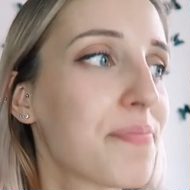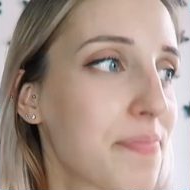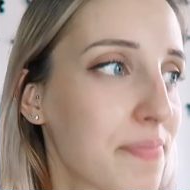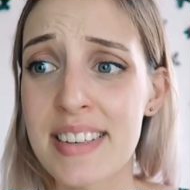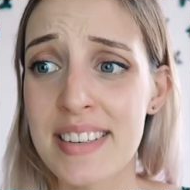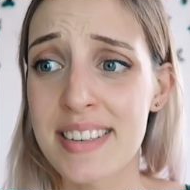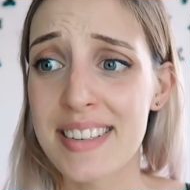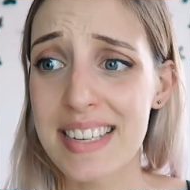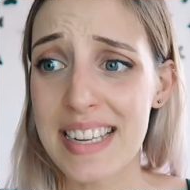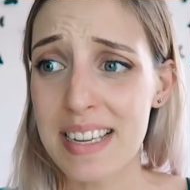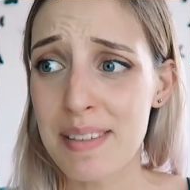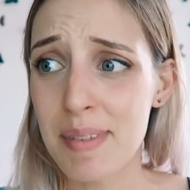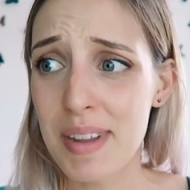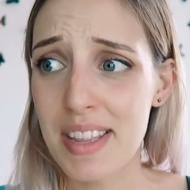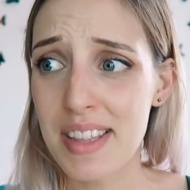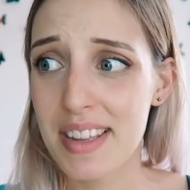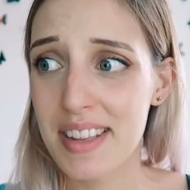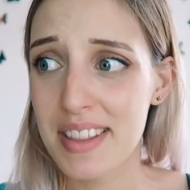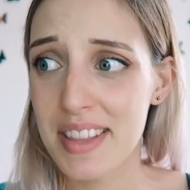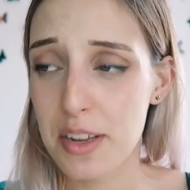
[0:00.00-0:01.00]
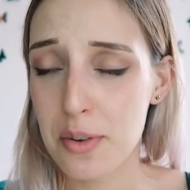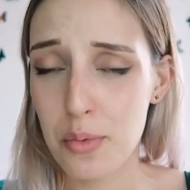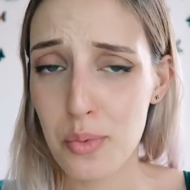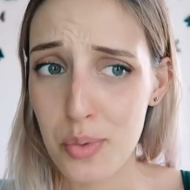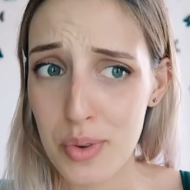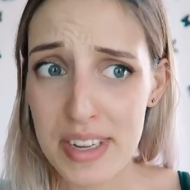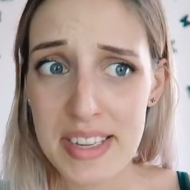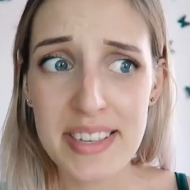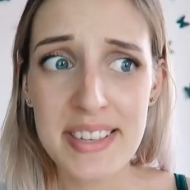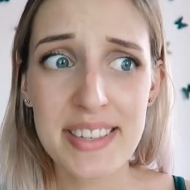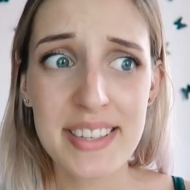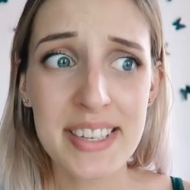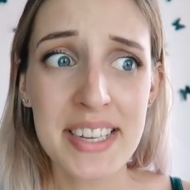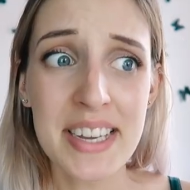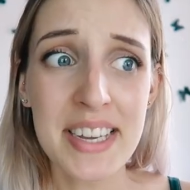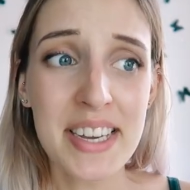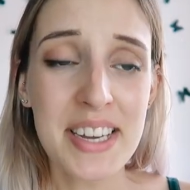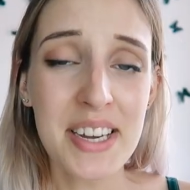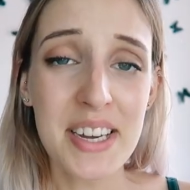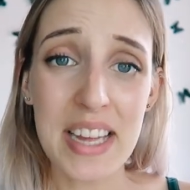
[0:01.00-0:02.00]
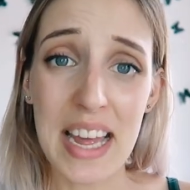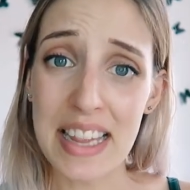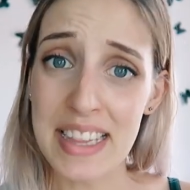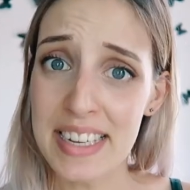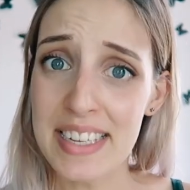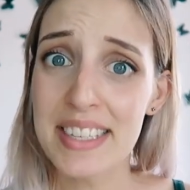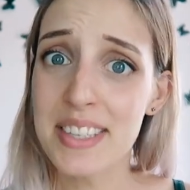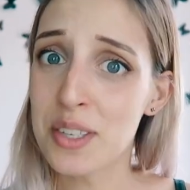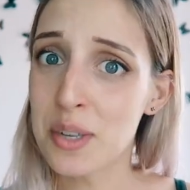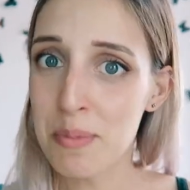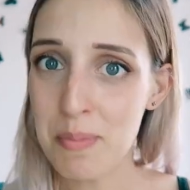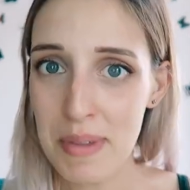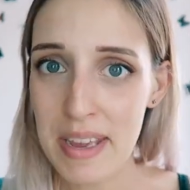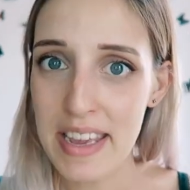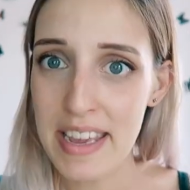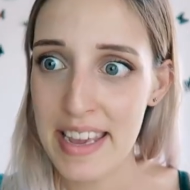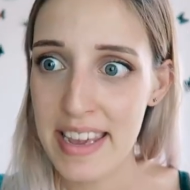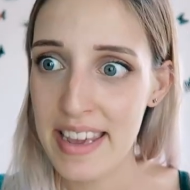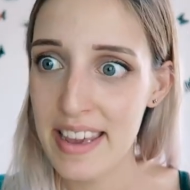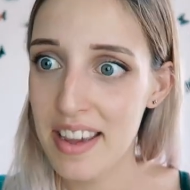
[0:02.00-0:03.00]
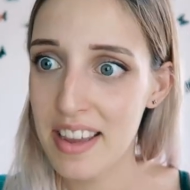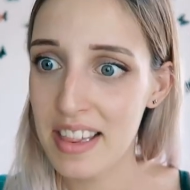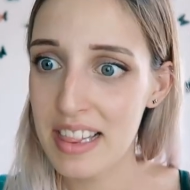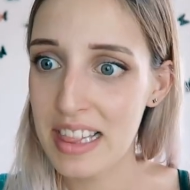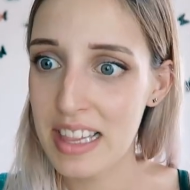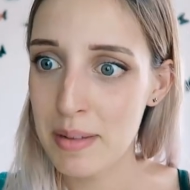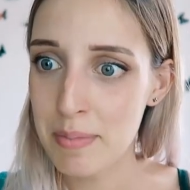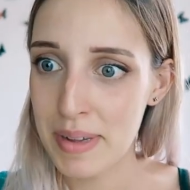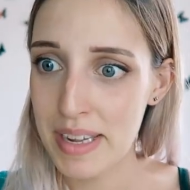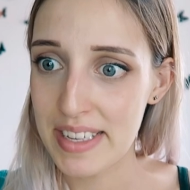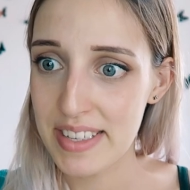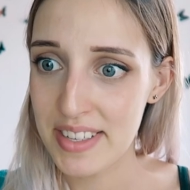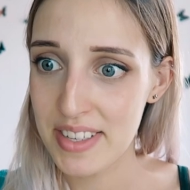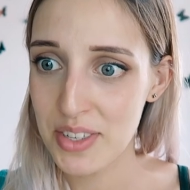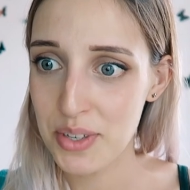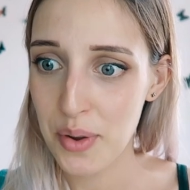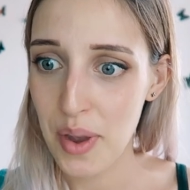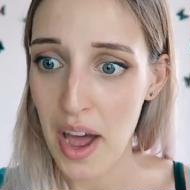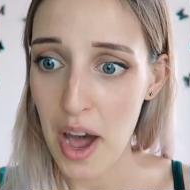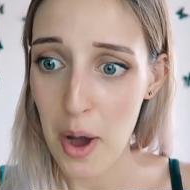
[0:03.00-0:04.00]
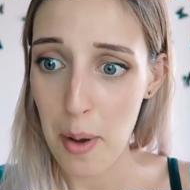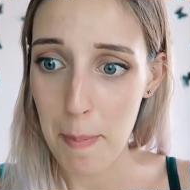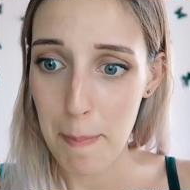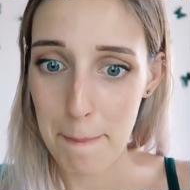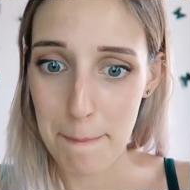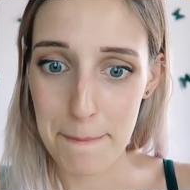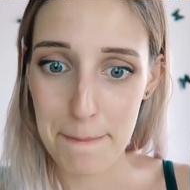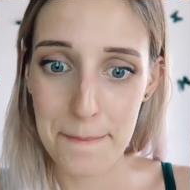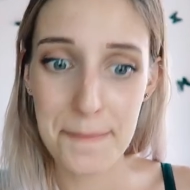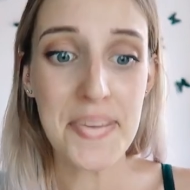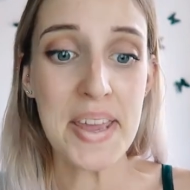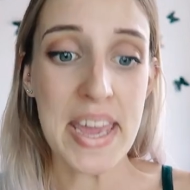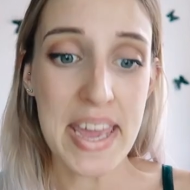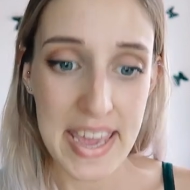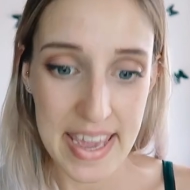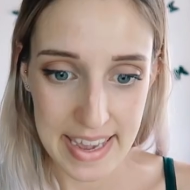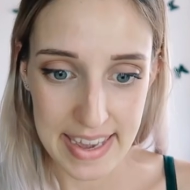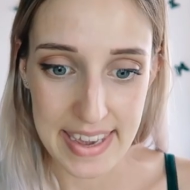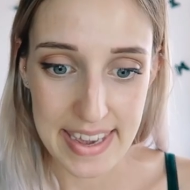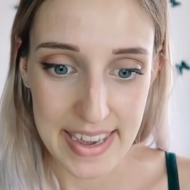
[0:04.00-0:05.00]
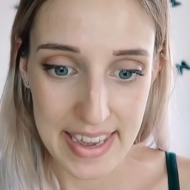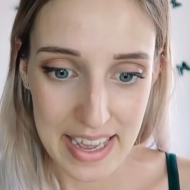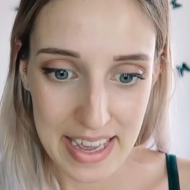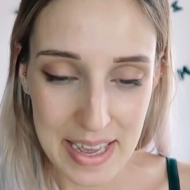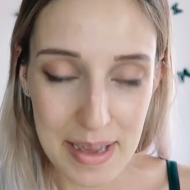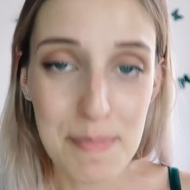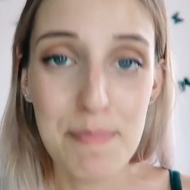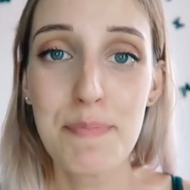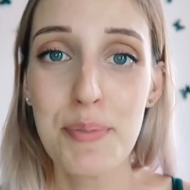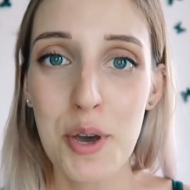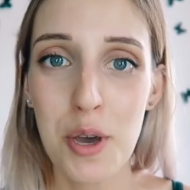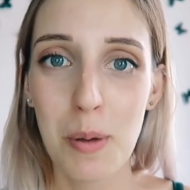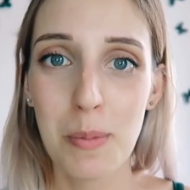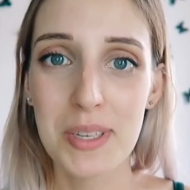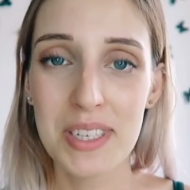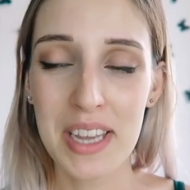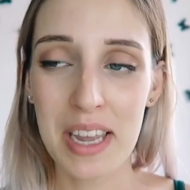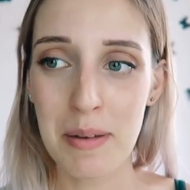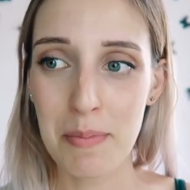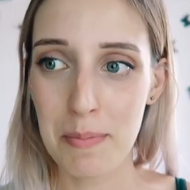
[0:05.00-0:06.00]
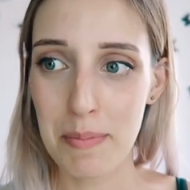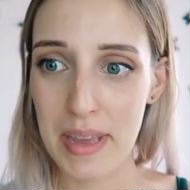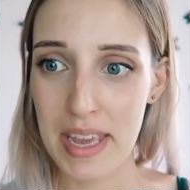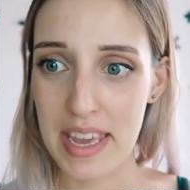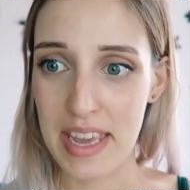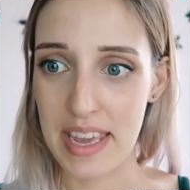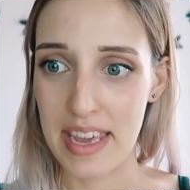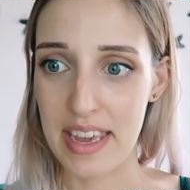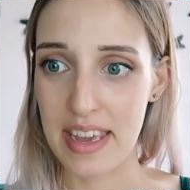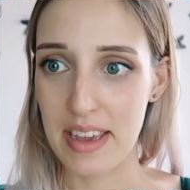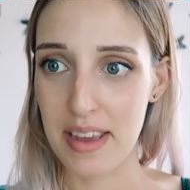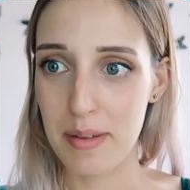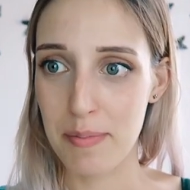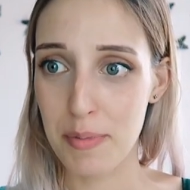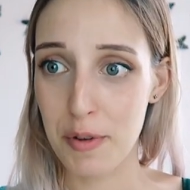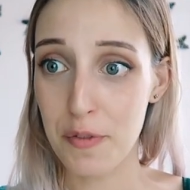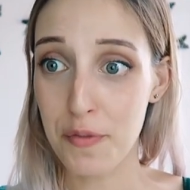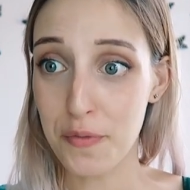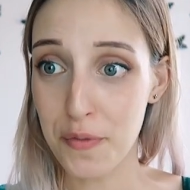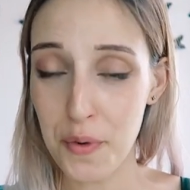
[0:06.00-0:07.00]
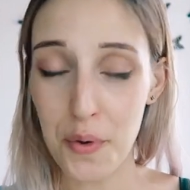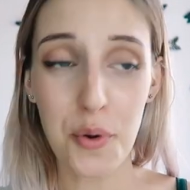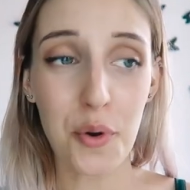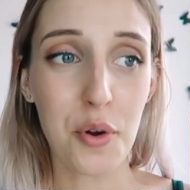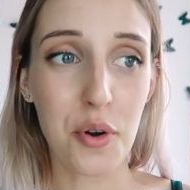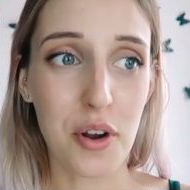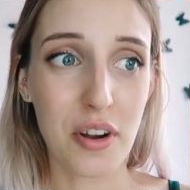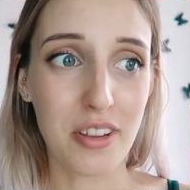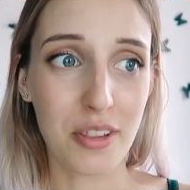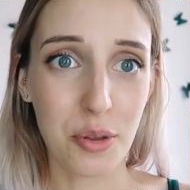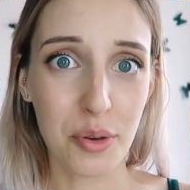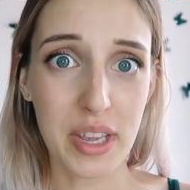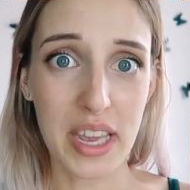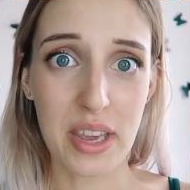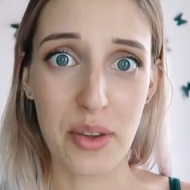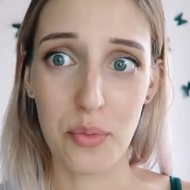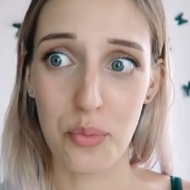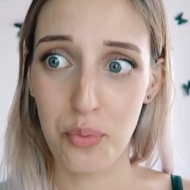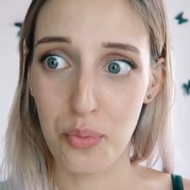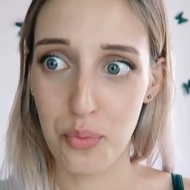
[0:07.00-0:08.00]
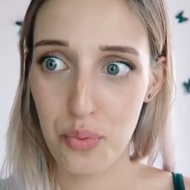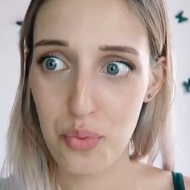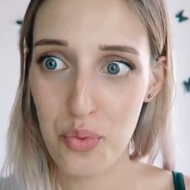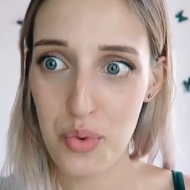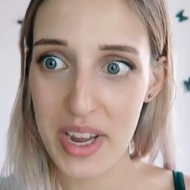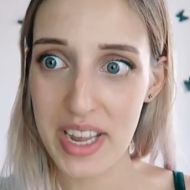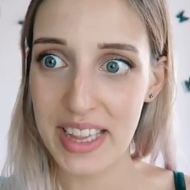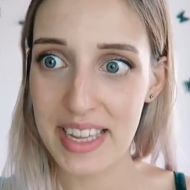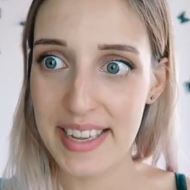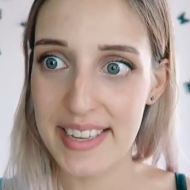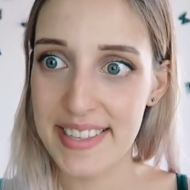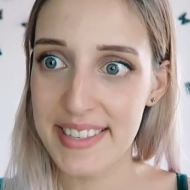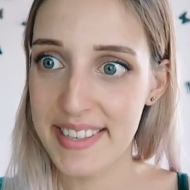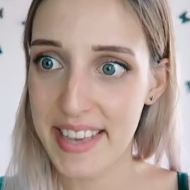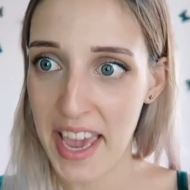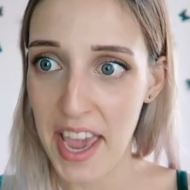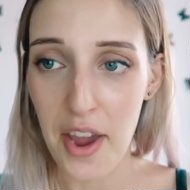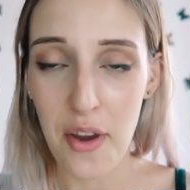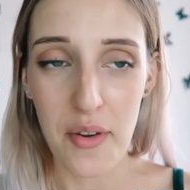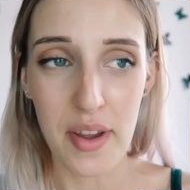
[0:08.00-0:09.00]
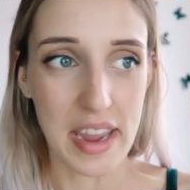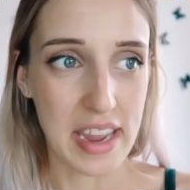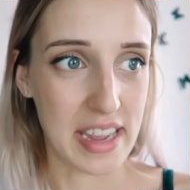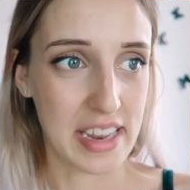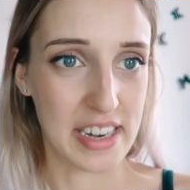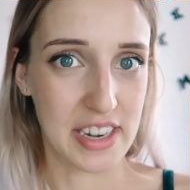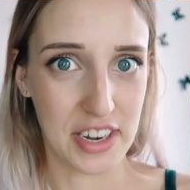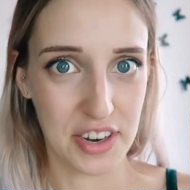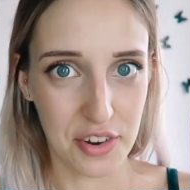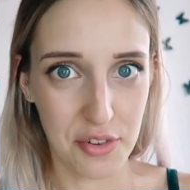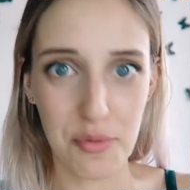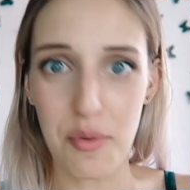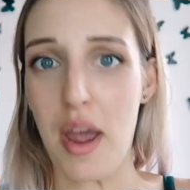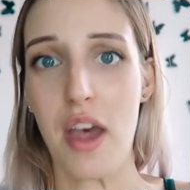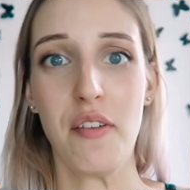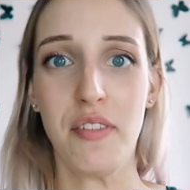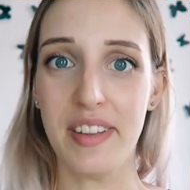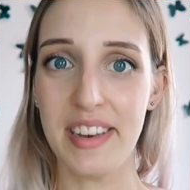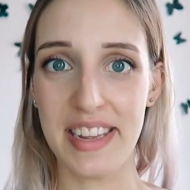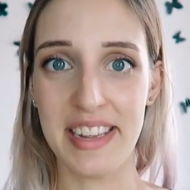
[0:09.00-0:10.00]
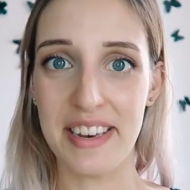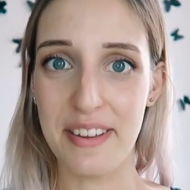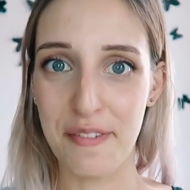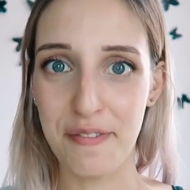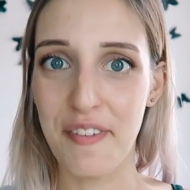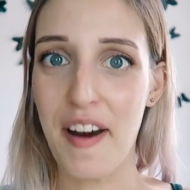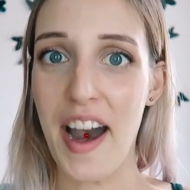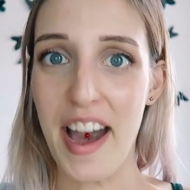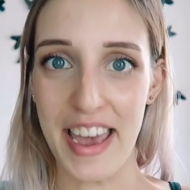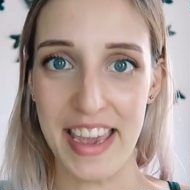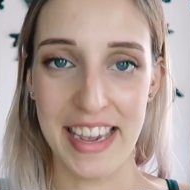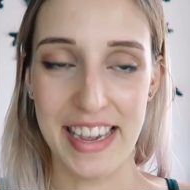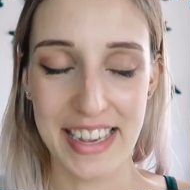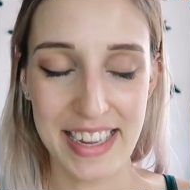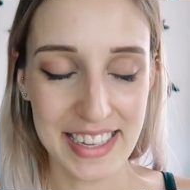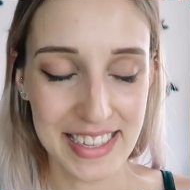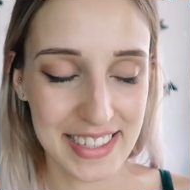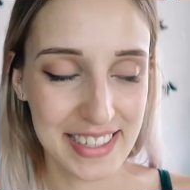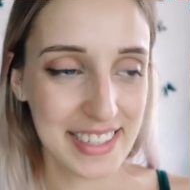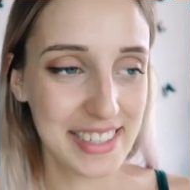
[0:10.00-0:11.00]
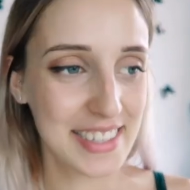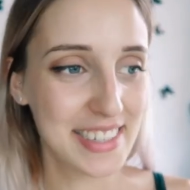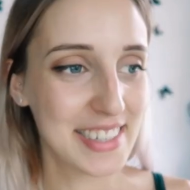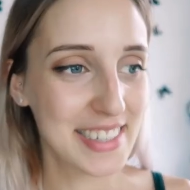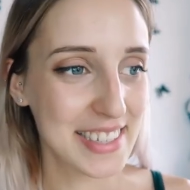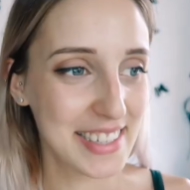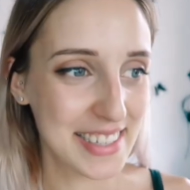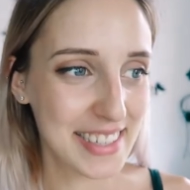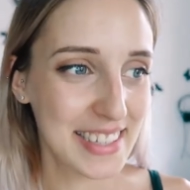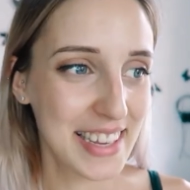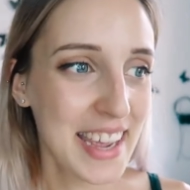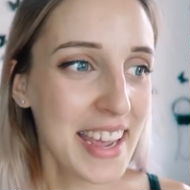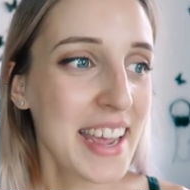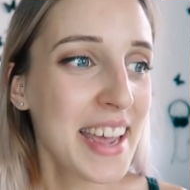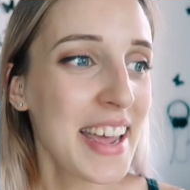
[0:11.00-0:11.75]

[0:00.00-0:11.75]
And I mean, there is, at least to me, a limit to how big boobs can be before looking really scary and gravity-defying. It's just,